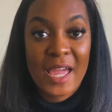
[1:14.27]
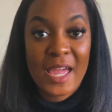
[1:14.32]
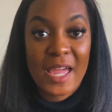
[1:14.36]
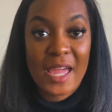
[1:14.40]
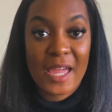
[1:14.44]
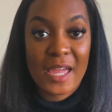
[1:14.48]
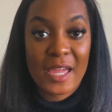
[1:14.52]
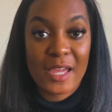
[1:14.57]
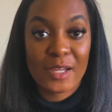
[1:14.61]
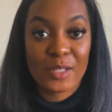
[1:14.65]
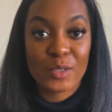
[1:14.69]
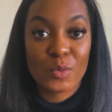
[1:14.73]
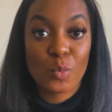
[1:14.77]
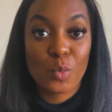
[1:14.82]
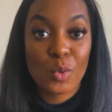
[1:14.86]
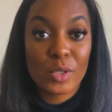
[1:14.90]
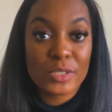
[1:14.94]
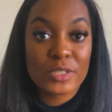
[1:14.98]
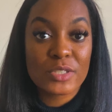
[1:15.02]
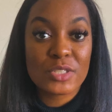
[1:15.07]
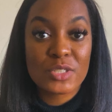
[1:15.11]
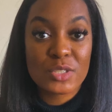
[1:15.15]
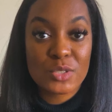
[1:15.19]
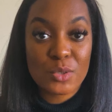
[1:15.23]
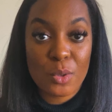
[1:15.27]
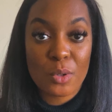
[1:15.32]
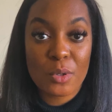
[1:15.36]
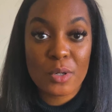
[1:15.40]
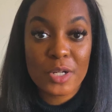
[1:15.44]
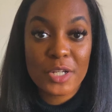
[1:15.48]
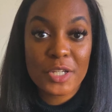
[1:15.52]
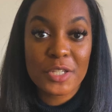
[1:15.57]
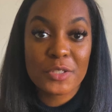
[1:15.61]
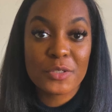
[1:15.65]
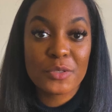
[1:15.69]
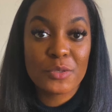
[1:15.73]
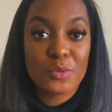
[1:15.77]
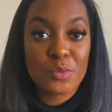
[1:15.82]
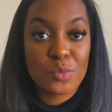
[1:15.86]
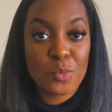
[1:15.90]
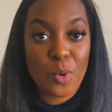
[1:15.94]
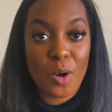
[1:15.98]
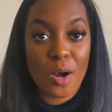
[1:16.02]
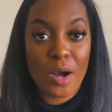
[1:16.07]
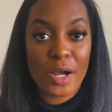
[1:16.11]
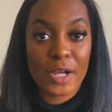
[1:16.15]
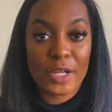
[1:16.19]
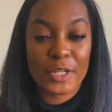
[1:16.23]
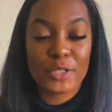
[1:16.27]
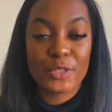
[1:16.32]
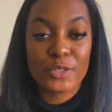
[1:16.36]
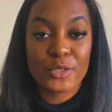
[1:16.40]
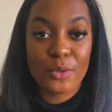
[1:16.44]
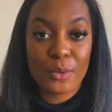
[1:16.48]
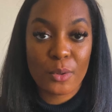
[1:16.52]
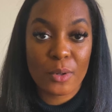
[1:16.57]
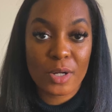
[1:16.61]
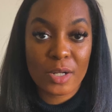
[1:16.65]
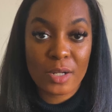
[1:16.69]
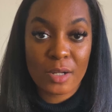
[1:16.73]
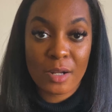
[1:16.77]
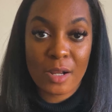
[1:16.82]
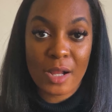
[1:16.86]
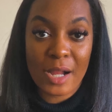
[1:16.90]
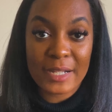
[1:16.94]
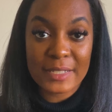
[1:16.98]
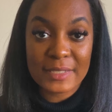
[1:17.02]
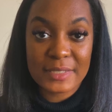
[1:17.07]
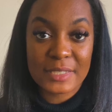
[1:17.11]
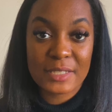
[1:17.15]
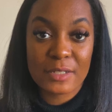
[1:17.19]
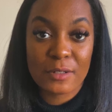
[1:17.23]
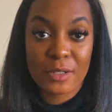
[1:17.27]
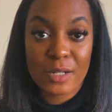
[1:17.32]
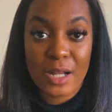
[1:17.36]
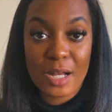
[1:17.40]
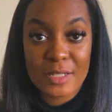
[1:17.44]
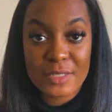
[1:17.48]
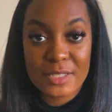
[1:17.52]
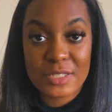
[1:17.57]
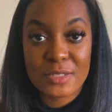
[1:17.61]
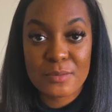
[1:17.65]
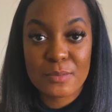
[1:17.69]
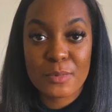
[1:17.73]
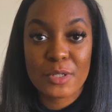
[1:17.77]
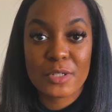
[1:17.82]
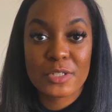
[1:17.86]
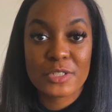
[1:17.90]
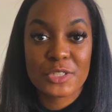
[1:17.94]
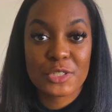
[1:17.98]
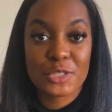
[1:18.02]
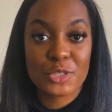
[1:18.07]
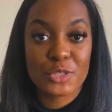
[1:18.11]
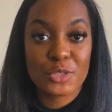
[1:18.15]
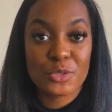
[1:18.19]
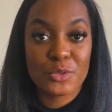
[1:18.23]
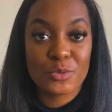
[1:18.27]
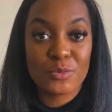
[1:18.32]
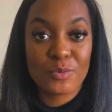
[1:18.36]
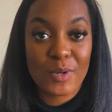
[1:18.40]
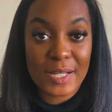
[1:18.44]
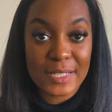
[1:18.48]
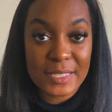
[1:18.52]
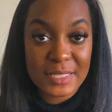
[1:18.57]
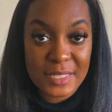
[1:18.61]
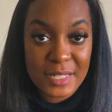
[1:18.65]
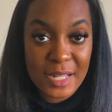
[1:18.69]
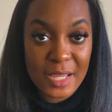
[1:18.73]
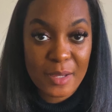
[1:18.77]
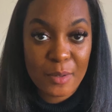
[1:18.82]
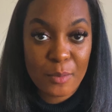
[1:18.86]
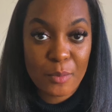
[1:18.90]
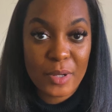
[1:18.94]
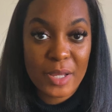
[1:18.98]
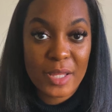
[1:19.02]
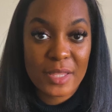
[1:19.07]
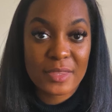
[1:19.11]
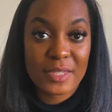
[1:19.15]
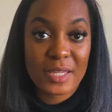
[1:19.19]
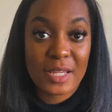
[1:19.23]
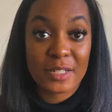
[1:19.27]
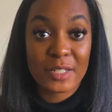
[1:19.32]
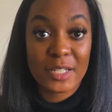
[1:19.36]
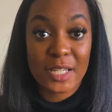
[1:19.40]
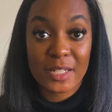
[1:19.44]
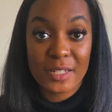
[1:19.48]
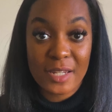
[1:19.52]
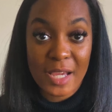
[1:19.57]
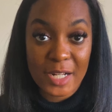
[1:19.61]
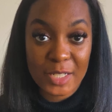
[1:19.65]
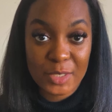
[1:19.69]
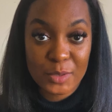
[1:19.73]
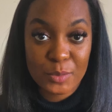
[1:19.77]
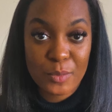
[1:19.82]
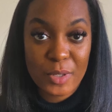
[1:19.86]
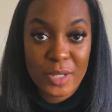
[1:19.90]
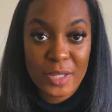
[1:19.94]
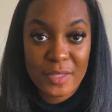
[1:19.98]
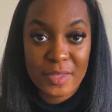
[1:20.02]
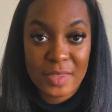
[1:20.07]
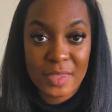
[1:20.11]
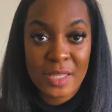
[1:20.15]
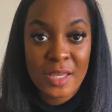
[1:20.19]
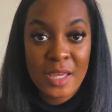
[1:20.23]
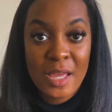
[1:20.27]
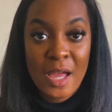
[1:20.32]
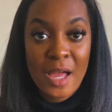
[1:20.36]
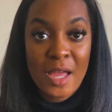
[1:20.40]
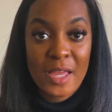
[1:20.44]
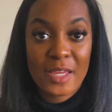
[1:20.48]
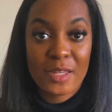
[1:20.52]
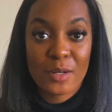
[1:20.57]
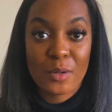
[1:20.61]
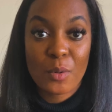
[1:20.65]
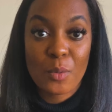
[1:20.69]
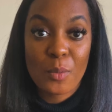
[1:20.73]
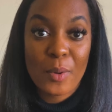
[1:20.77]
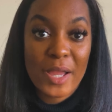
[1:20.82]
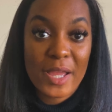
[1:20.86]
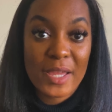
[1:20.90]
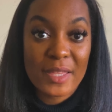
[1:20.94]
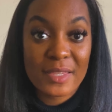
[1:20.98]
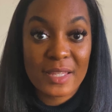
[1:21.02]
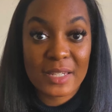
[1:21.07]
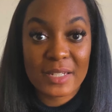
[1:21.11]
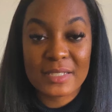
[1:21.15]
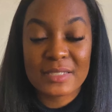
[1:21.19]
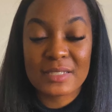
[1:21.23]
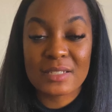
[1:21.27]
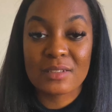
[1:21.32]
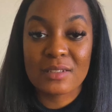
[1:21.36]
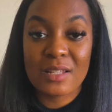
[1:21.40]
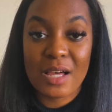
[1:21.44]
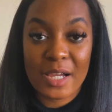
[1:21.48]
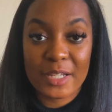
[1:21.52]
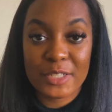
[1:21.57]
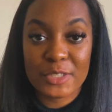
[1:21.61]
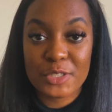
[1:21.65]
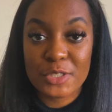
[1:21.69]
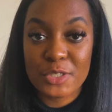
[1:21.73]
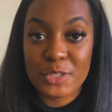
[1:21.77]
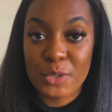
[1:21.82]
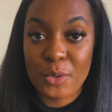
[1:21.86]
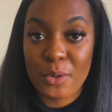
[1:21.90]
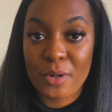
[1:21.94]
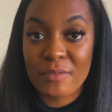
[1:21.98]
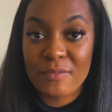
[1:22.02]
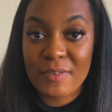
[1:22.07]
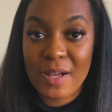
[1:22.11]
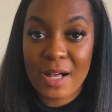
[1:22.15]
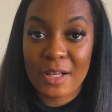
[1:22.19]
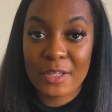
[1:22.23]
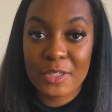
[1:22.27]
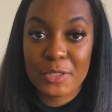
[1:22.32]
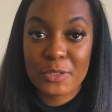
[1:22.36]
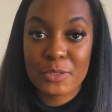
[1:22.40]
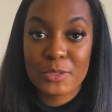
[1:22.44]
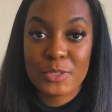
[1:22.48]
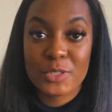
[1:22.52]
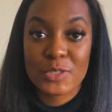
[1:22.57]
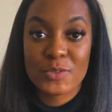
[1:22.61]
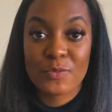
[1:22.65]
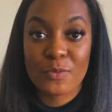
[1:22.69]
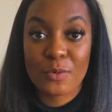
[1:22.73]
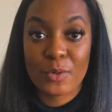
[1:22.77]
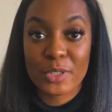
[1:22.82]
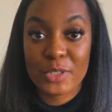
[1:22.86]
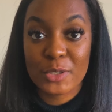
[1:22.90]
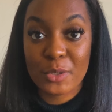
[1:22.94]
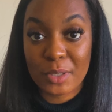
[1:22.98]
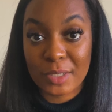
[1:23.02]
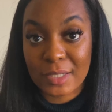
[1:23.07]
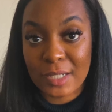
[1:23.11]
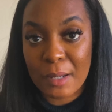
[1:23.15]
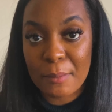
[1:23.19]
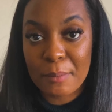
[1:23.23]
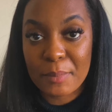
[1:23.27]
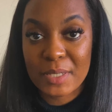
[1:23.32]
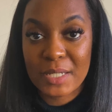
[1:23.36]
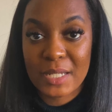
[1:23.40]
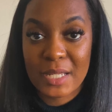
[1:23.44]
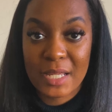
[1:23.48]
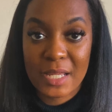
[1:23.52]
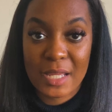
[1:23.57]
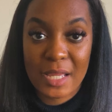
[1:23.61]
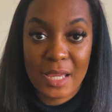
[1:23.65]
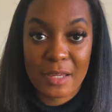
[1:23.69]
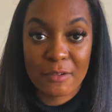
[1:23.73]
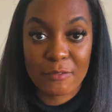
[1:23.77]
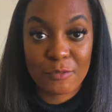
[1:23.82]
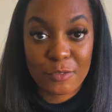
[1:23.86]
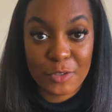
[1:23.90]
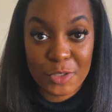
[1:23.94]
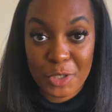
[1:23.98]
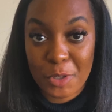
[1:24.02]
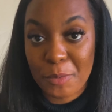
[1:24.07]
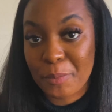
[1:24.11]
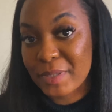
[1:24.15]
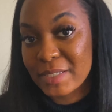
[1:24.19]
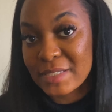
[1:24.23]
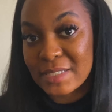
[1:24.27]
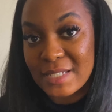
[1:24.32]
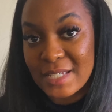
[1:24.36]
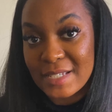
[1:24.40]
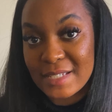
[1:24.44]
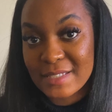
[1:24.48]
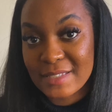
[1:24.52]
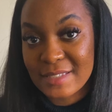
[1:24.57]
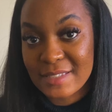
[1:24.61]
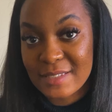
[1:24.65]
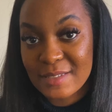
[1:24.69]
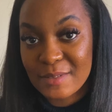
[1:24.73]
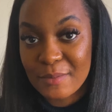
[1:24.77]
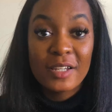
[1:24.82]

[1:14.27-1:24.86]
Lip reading: and what story you want your ideal customers to resonate with and connect with in a way that is aligned to your values for your company and for your business.